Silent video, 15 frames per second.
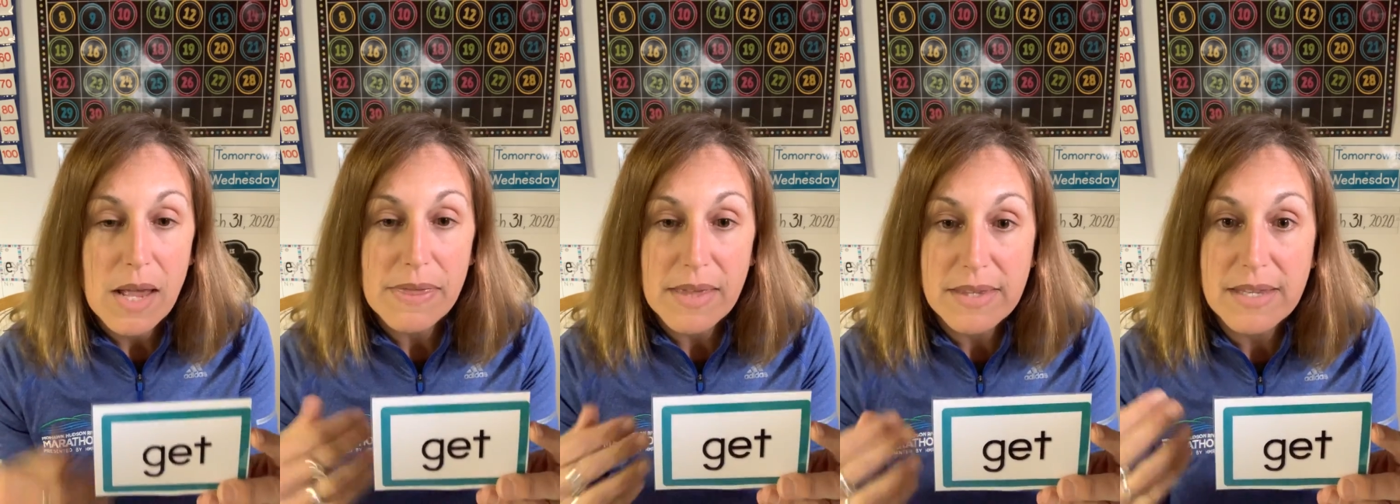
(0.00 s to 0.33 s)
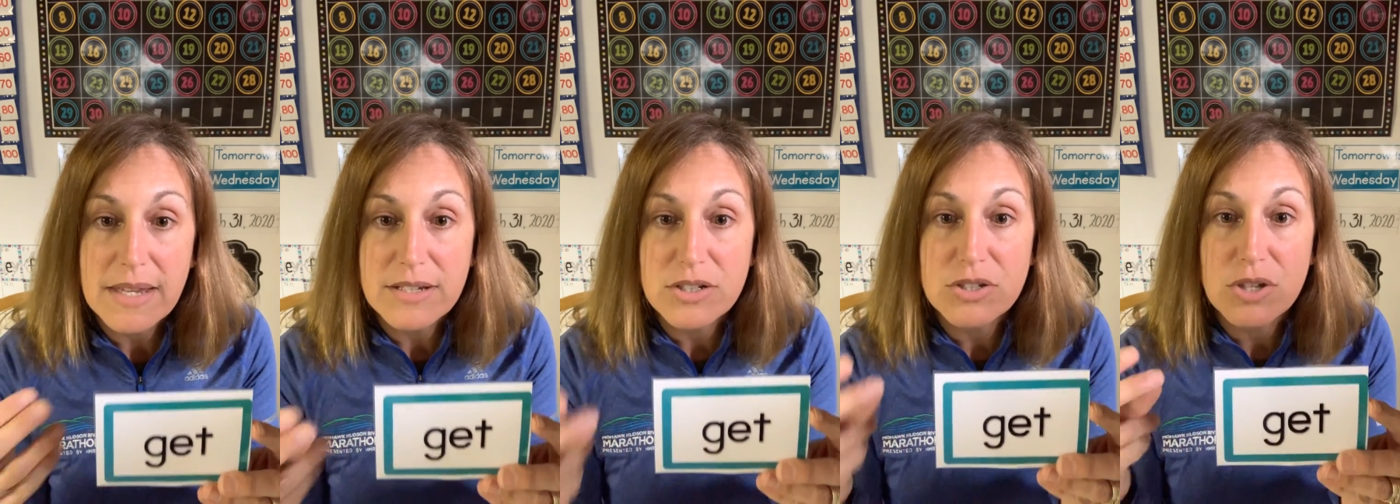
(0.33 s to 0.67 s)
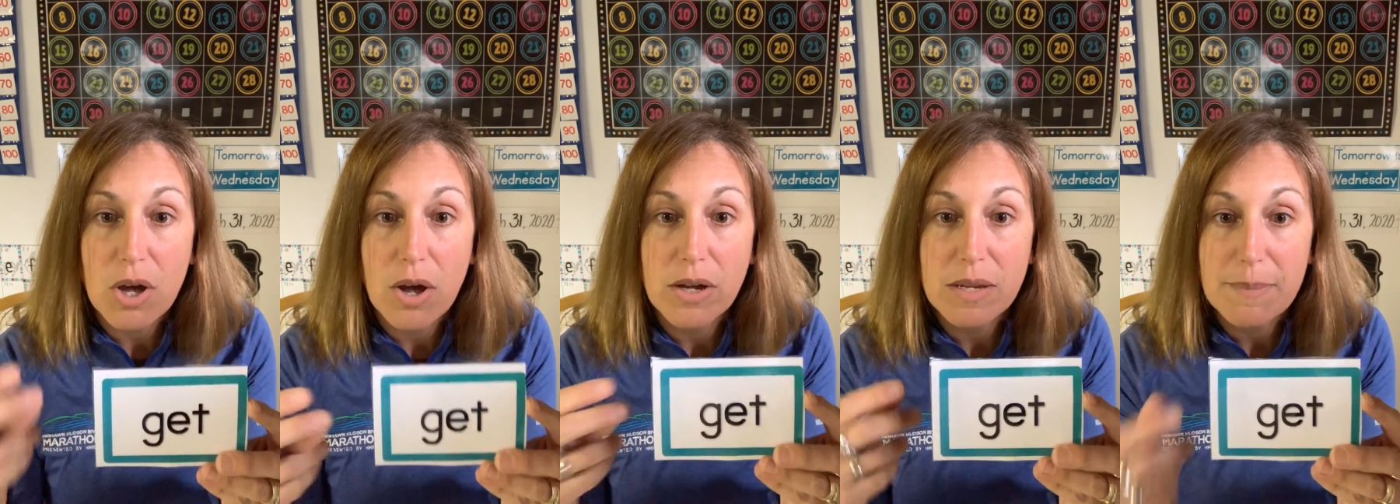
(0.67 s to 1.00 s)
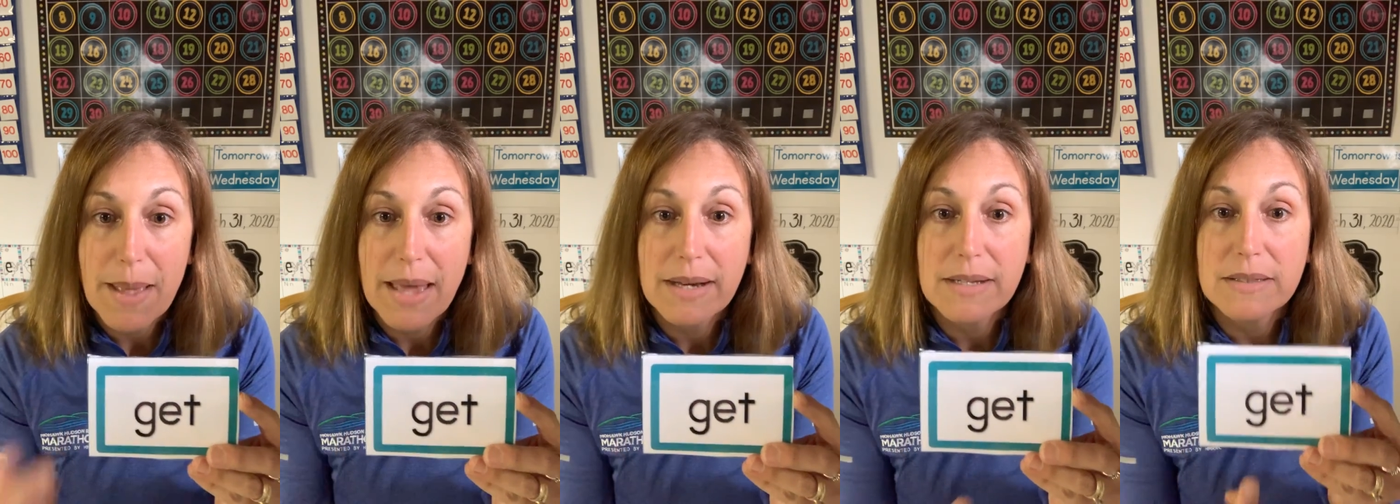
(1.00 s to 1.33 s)
that they just
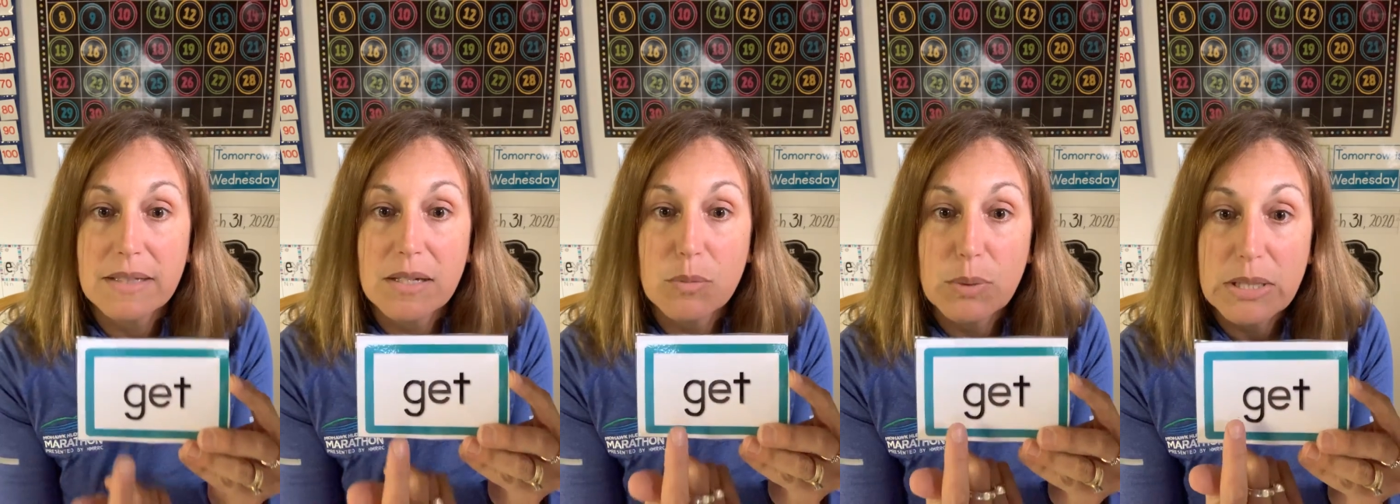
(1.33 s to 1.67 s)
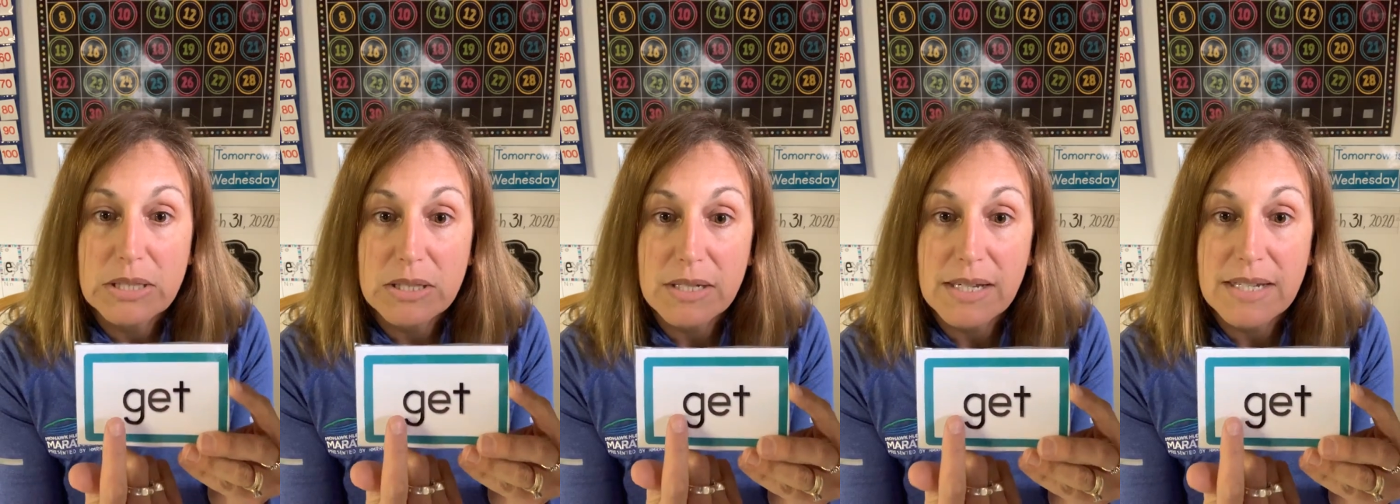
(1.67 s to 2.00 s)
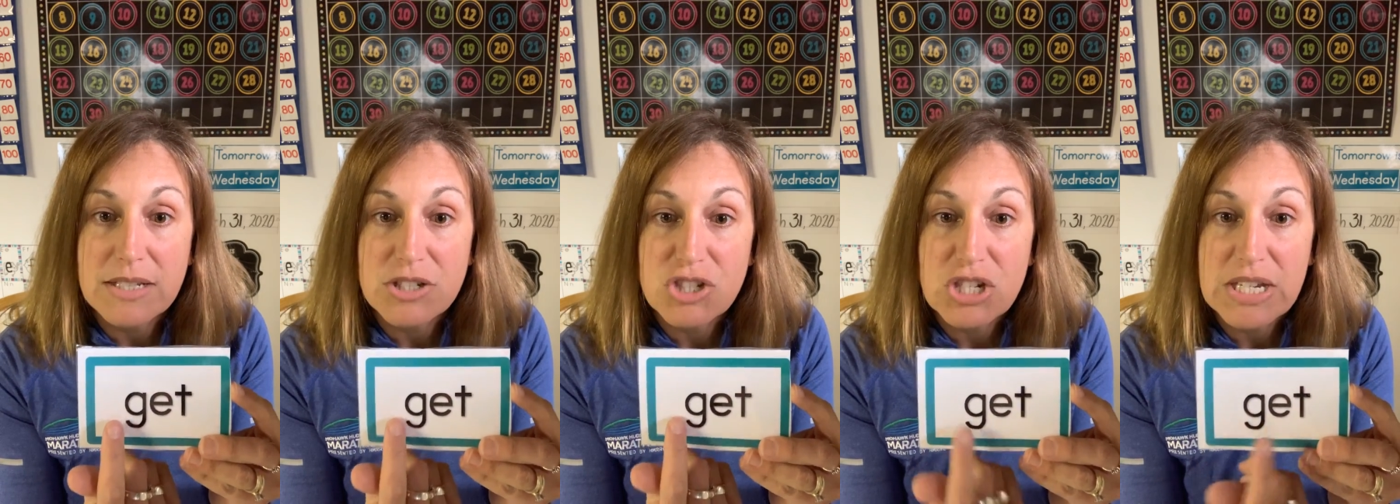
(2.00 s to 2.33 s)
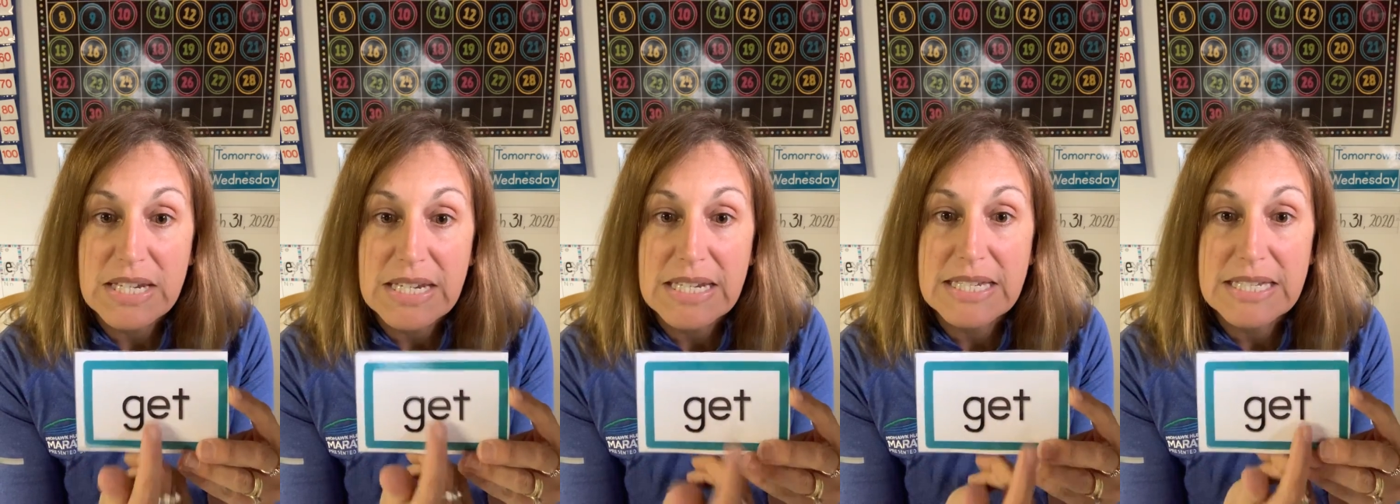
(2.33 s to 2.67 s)
automatically, we look at
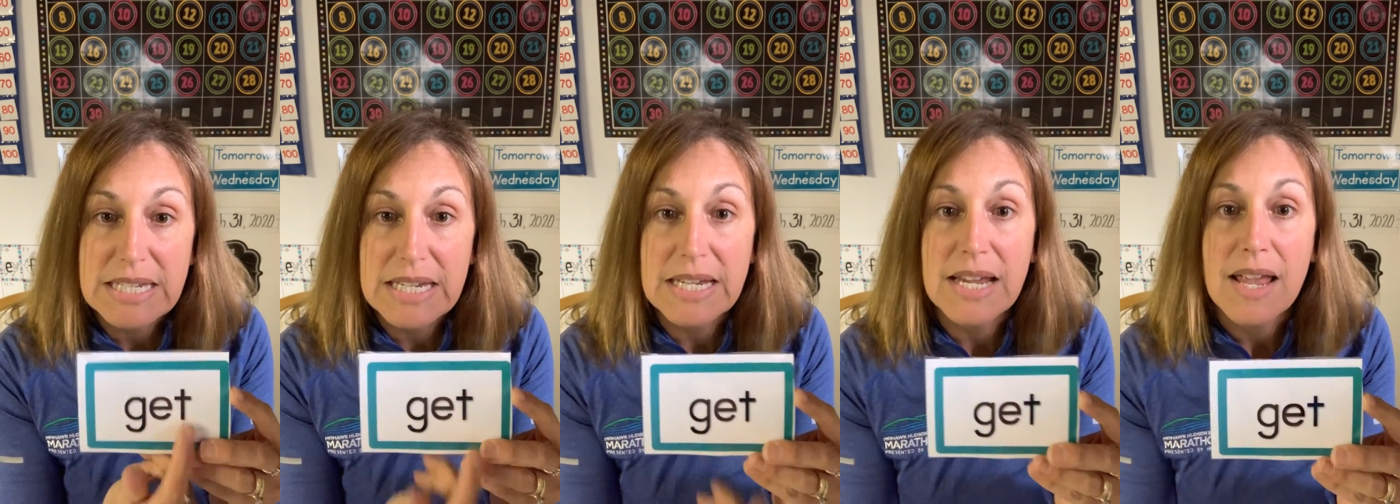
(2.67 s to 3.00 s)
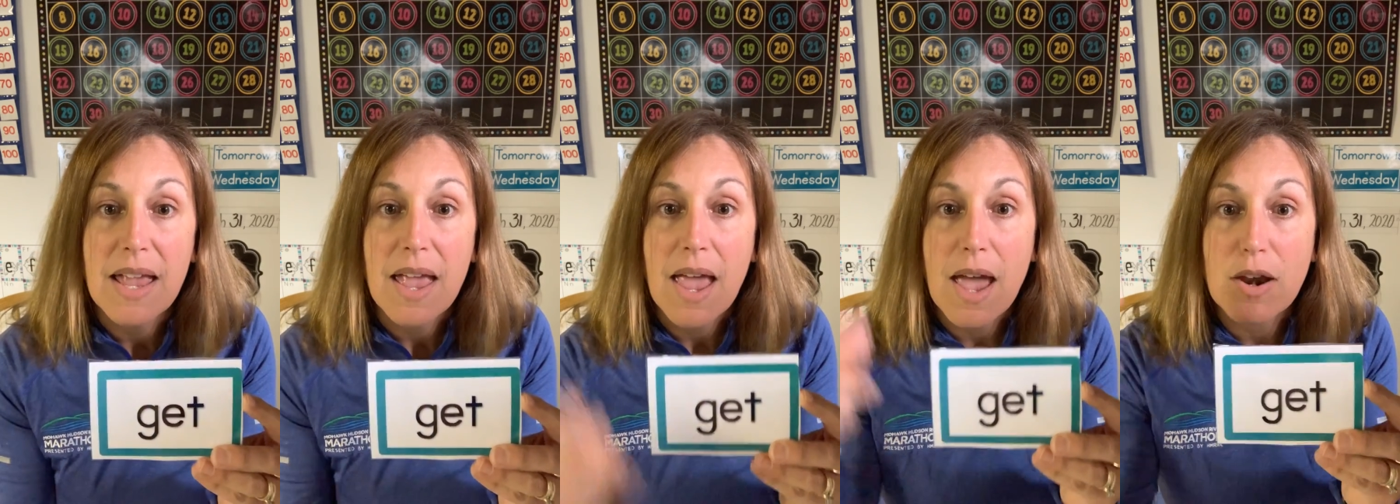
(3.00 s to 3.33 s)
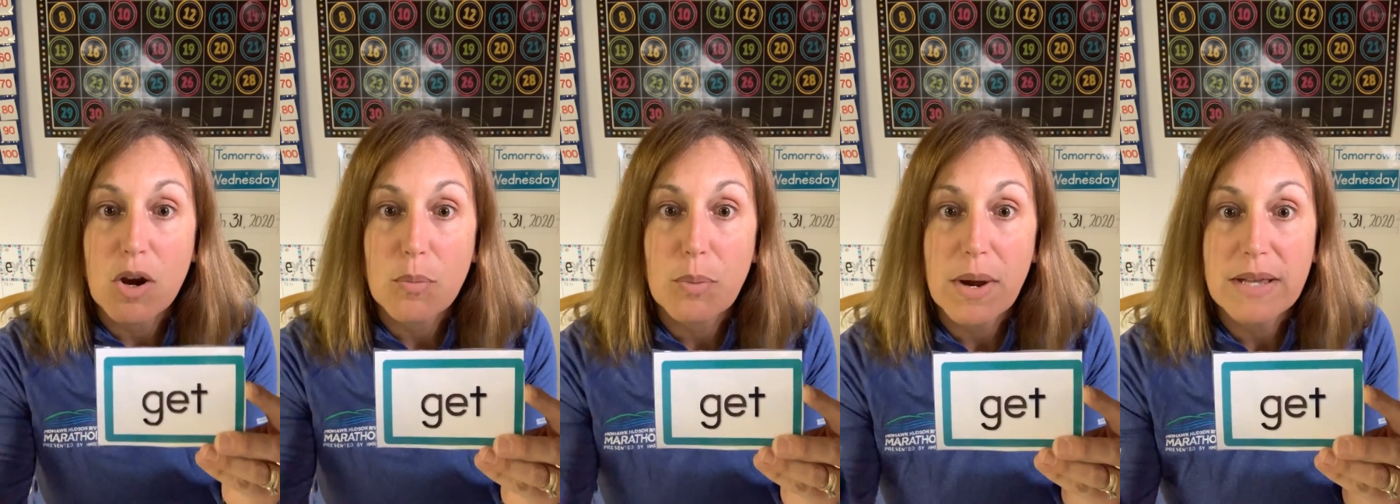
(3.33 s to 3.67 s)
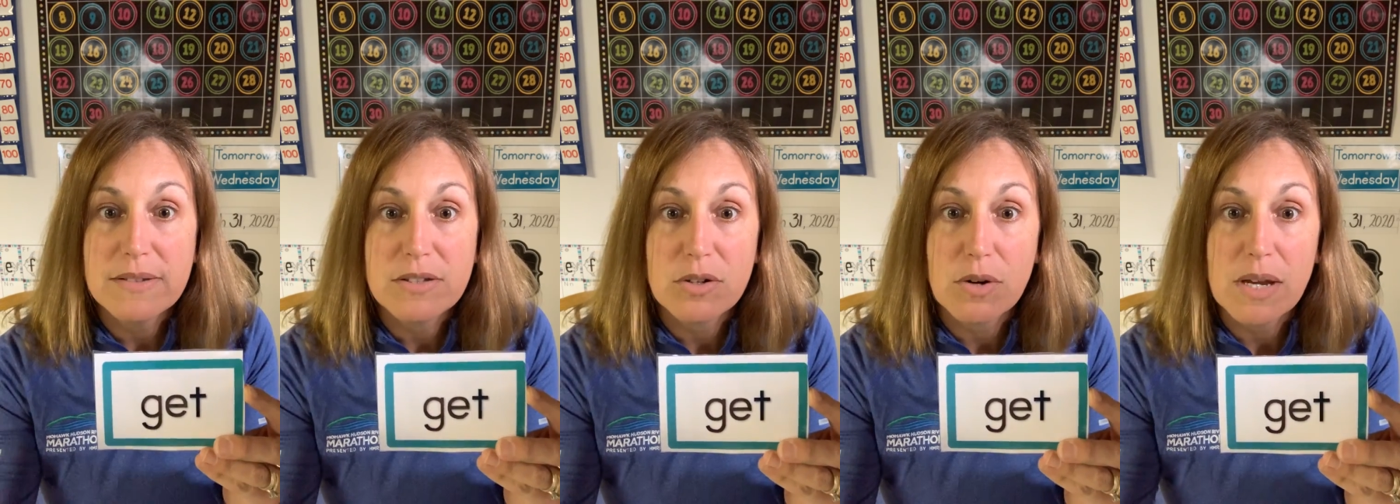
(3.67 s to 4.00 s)
G-E-T and our
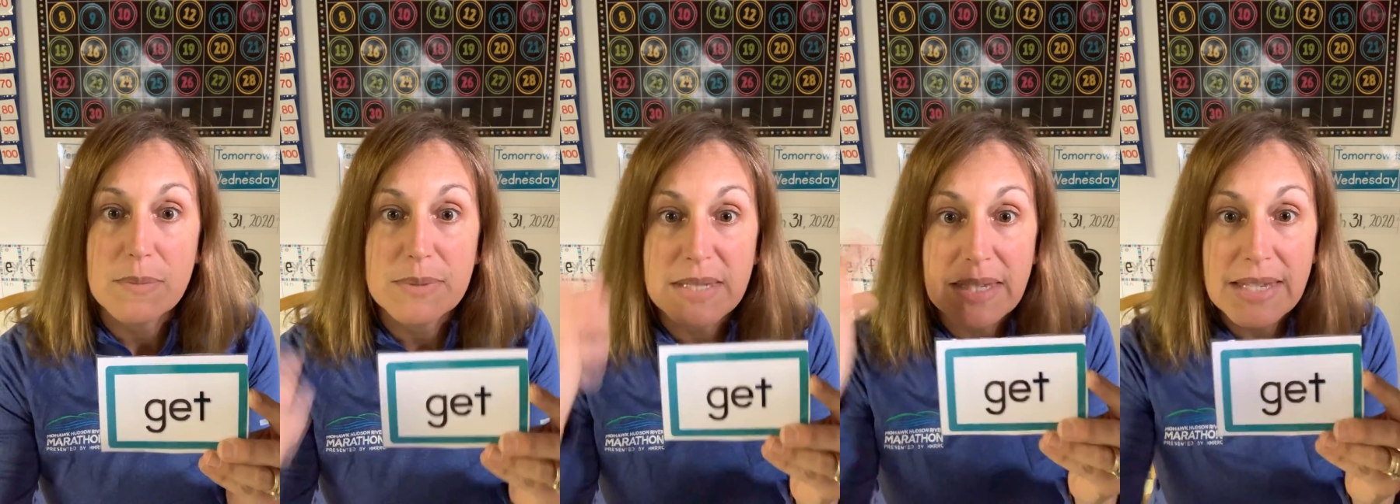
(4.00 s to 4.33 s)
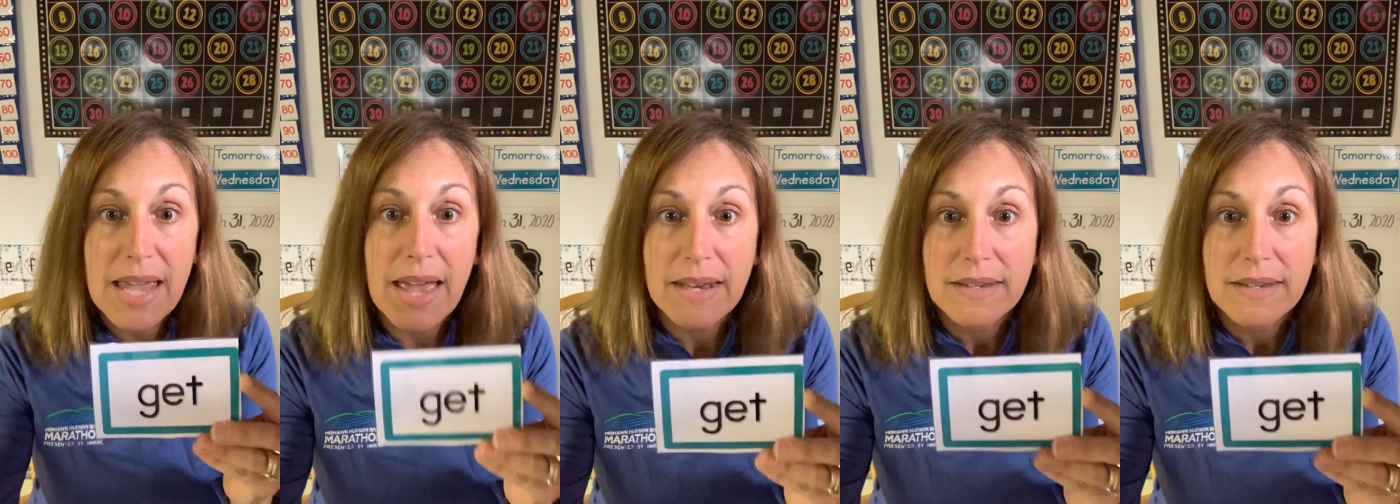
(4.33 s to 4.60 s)
brain screams, get,